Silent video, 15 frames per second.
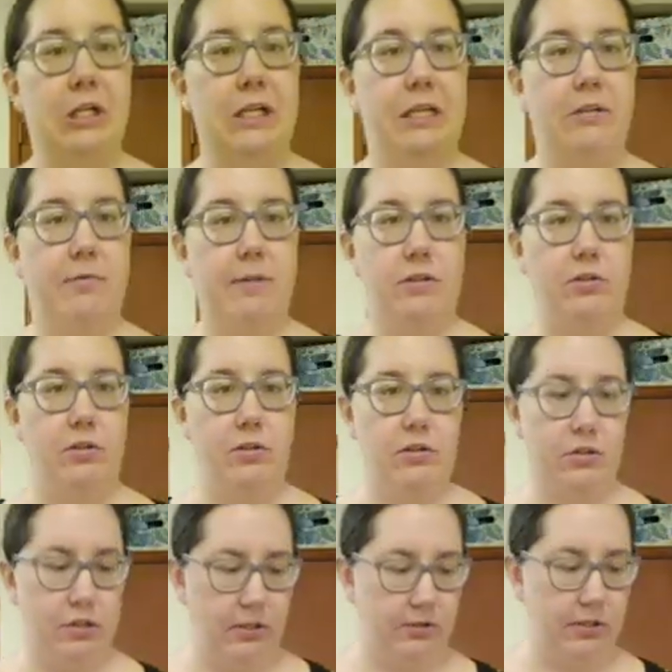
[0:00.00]
is what the
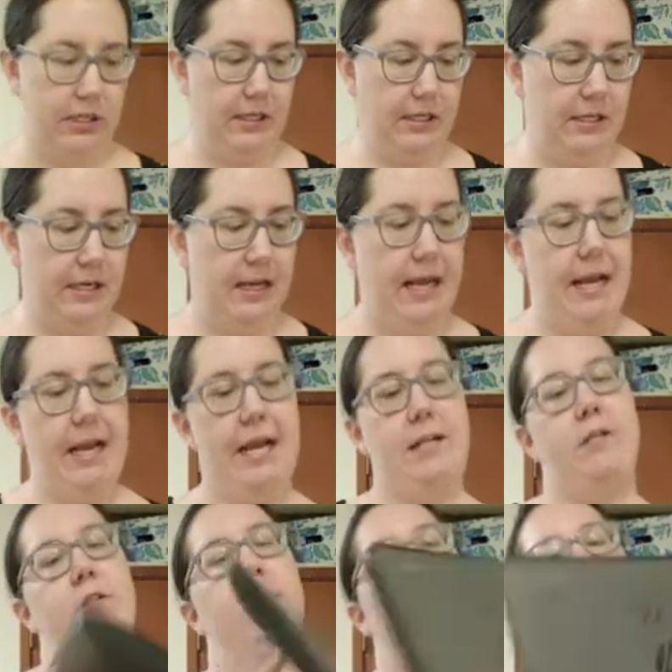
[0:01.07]
students are using.
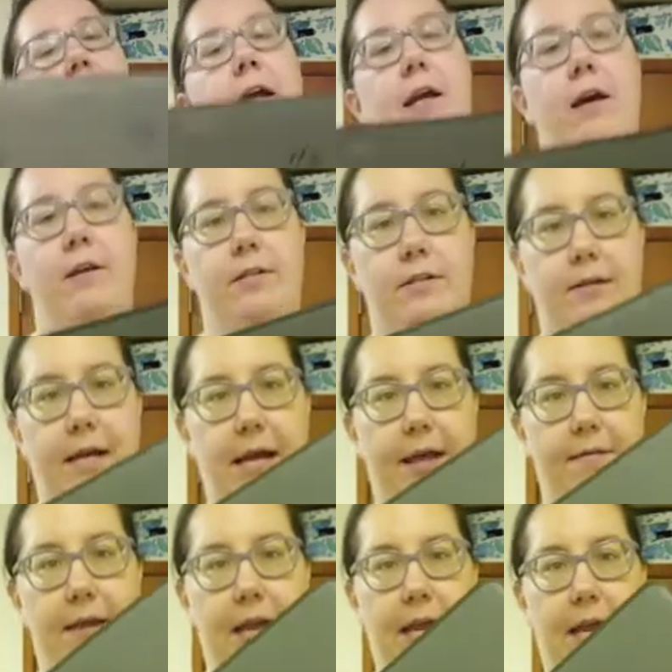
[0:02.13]
And so I also
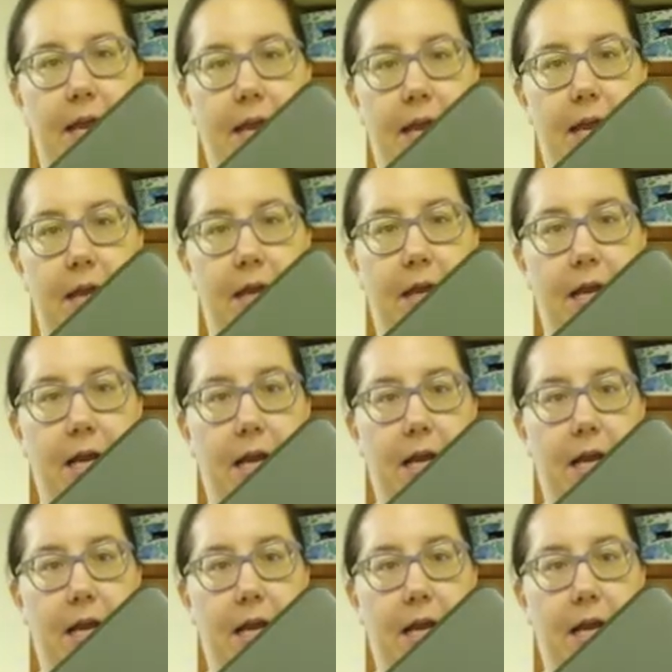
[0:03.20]
have a